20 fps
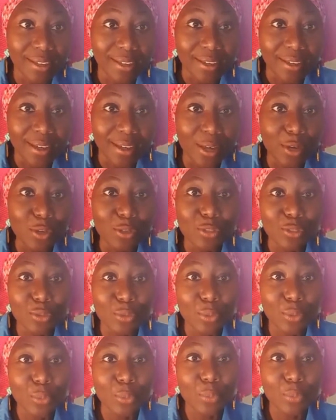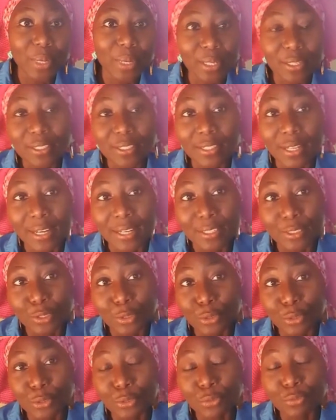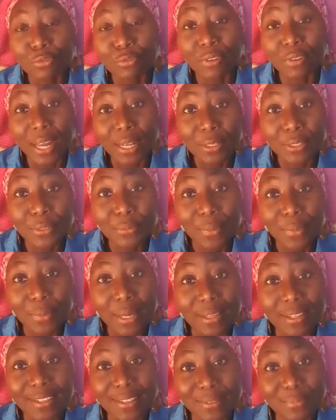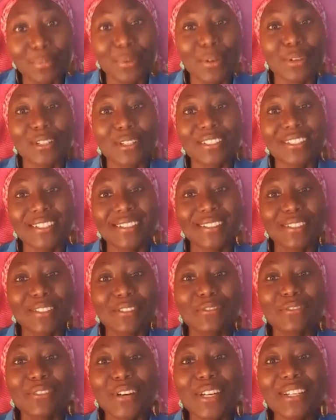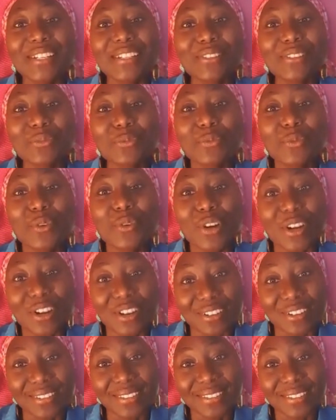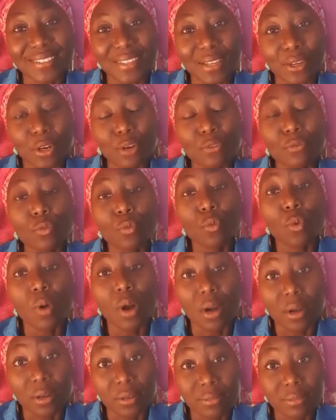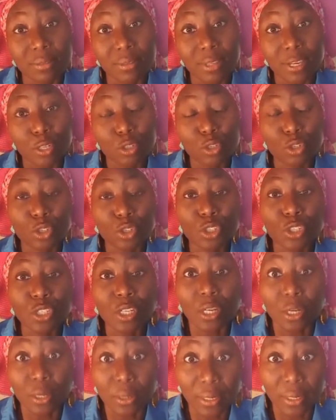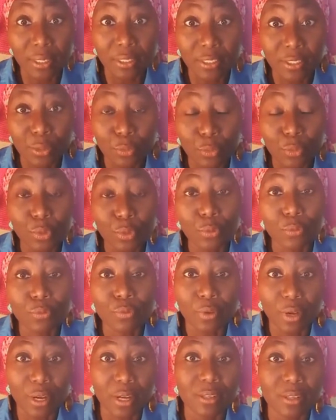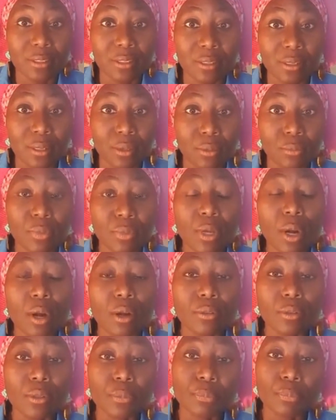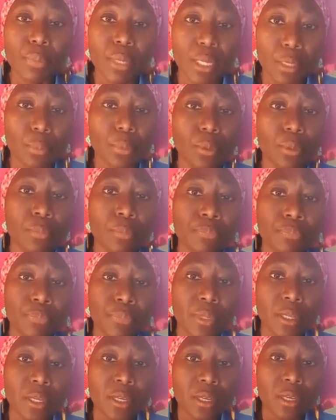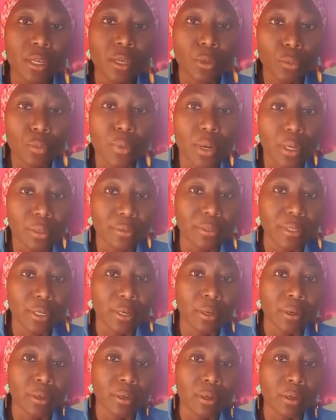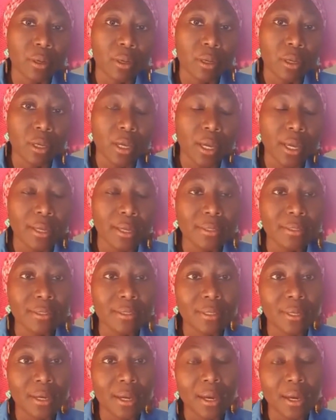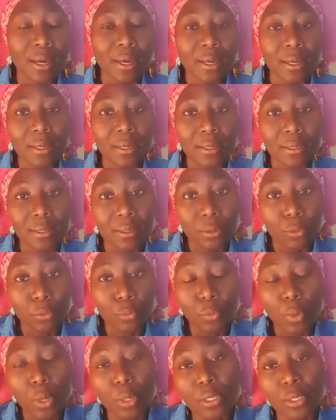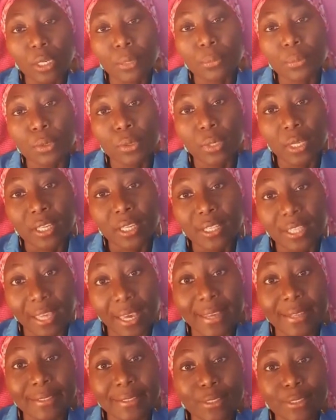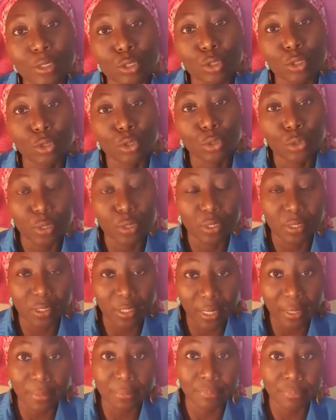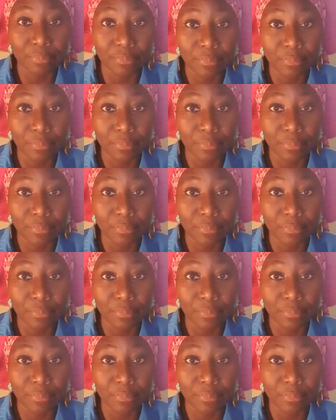I also recognize those who valued my input, to find it worth to share it with your friends, with other people around there. And I welcome you again to do the same,